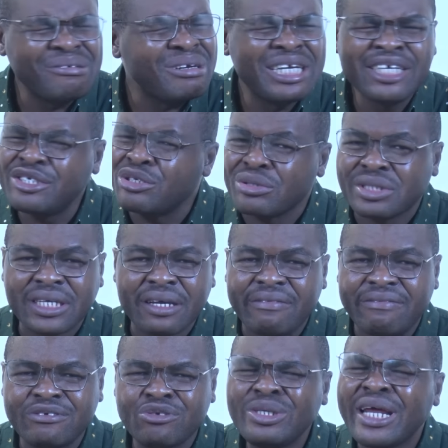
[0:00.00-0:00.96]
Release
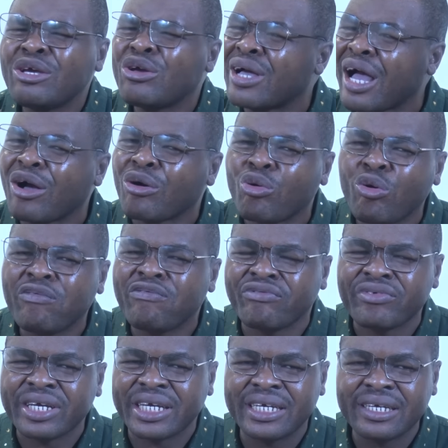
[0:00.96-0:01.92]
yourself so that you can go
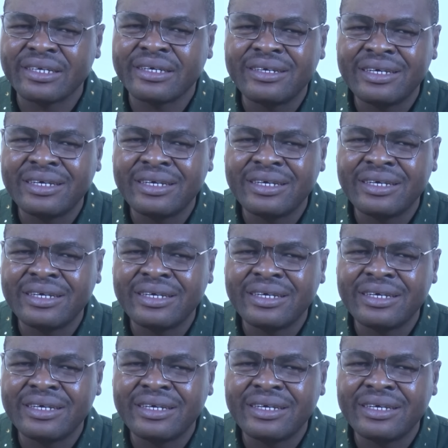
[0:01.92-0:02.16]
free.